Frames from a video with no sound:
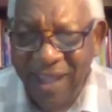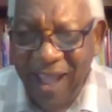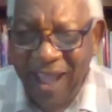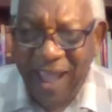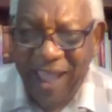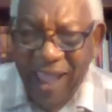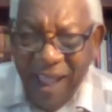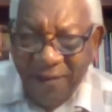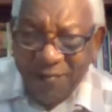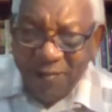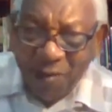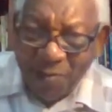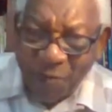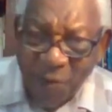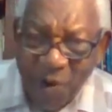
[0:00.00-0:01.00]
I have
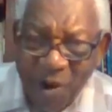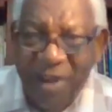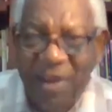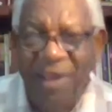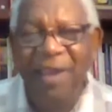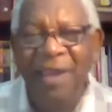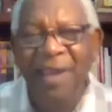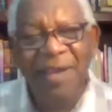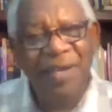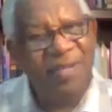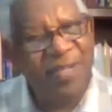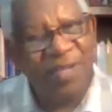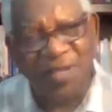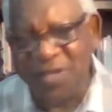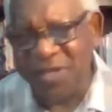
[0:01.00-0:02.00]
to pray
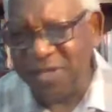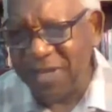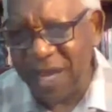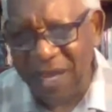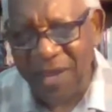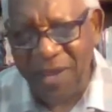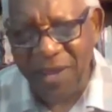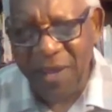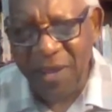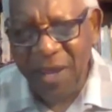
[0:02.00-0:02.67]
to stay